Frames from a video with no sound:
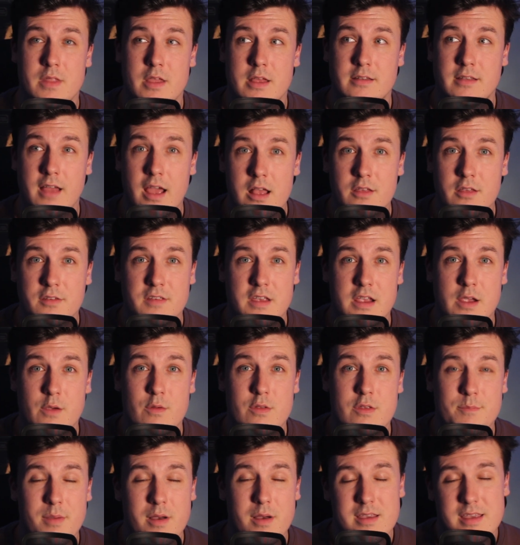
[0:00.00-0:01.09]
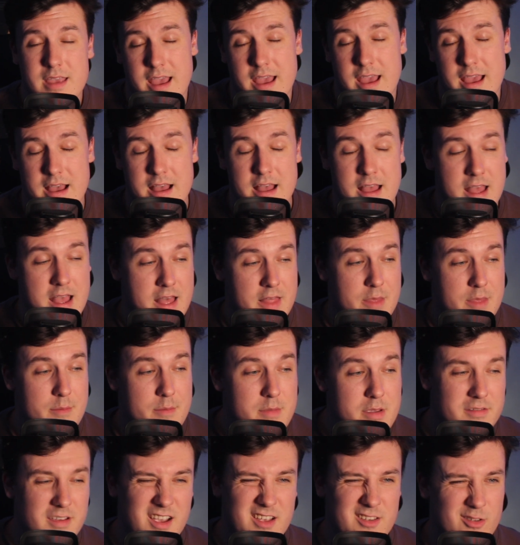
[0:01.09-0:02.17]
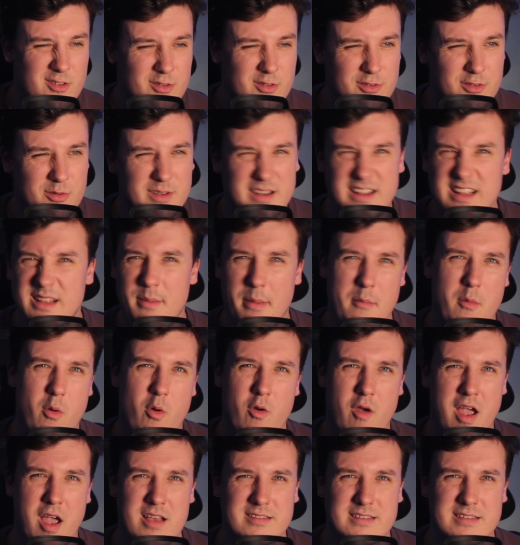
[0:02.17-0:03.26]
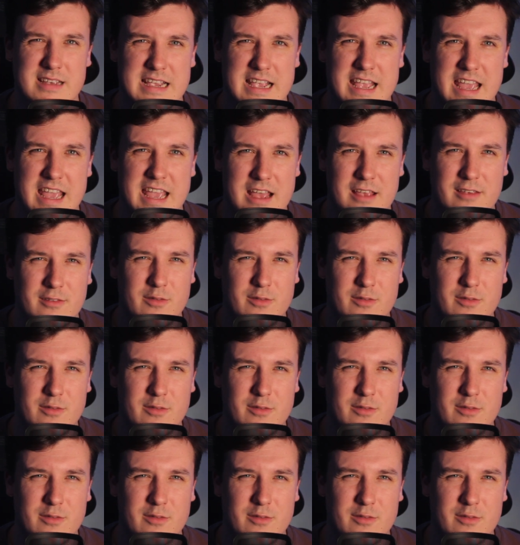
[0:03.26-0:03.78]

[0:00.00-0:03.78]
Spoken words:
title sequence, but yeah, the music is also a little bit more out of sync here,